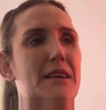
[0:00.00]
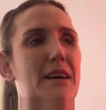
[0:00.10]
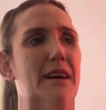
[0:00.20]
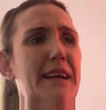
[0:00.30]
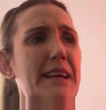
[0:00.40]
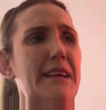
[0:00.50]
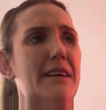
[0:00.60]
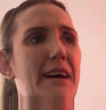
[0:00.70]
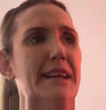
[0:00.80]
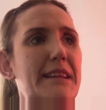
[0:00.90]
I
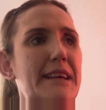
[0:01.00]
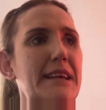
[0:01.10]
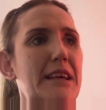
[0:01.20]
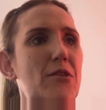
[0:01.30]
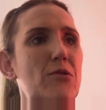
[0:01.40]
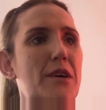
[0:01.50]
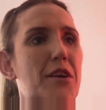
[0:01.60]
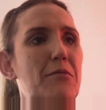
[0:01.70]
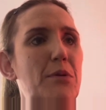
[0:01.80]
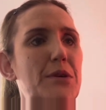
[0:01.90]
I think it all kind
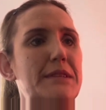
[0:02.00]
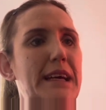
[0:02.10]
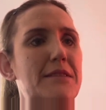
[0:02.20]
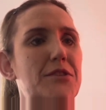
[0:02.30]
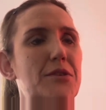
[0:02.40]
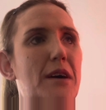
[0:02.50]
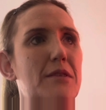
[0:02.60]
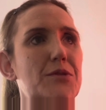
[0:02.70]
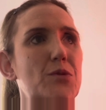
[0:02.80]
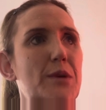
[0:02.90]
of boiled down to I
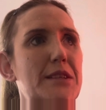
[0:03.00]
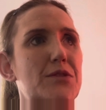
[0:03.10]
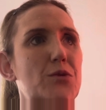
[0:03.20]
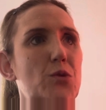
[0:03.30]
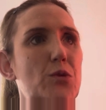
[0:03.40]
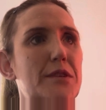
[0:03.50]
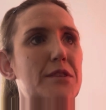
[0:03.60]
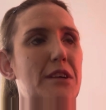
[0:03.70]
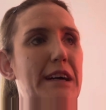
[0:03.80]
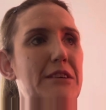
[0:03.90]
was always the taller
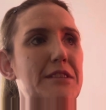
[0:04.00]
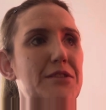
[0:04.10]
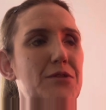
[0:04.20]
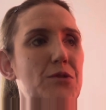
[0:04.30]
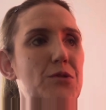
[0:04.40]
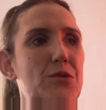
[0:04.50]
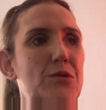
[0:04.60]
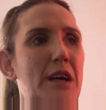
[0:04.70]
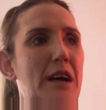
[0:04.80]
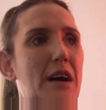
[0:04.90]
child at
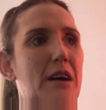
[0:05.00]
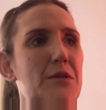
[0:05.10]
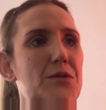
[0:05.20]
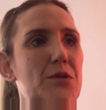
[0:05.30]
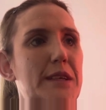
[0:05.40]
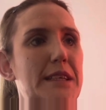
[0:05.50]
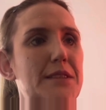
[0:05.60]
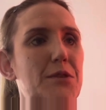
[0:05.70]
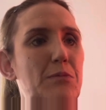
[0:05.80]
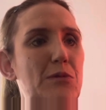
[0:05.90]
school. I was
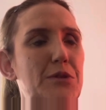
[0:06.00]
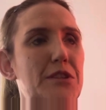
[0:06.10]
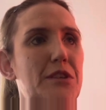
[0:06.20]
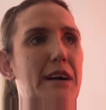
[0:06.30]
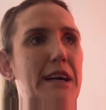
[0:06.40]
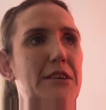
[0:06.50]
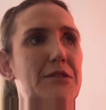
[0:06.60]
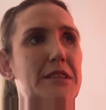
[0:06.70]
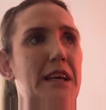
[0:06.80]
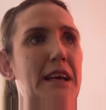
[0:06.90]
always the broader
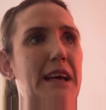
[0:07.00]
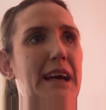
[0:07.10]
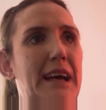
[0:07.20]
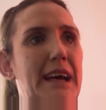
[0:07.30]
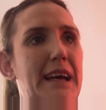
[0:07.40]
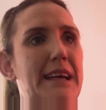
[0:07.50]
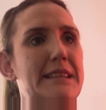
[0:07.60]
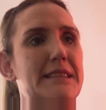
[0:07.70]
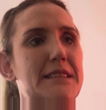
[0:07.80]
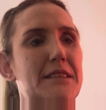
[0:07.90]
child,
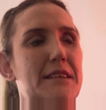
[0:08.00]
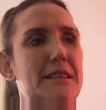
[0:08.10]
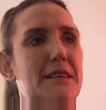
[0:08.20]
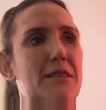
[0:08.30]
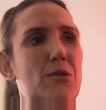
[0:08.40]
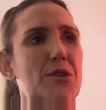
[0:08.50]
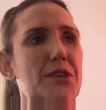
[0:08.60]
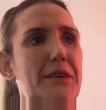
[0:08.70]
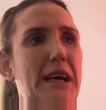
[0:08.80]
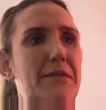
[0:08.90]
and
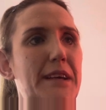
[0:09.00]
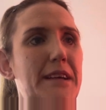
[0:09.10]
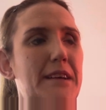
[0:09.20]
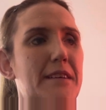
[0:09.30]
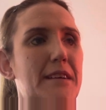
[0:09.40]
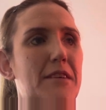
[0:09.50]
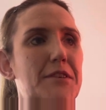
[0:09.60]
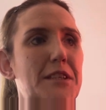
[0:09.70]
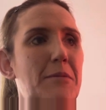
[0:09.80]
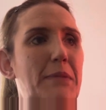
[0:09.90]
also having a
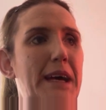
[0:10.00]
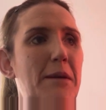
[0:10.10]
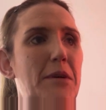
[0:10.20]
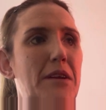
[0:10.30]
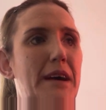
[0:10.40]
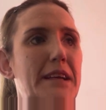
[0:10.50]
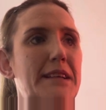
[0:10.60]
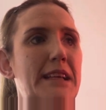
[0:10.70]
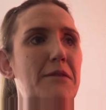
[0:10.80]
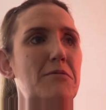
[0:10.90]
visual impairment, I could
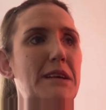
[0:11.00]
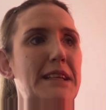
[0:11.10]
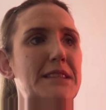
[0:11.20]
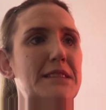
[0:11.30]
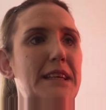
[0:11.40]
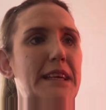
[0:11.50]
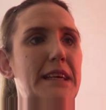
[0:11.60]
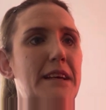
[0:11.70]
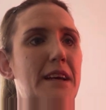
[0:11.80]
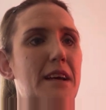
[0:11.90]
never really see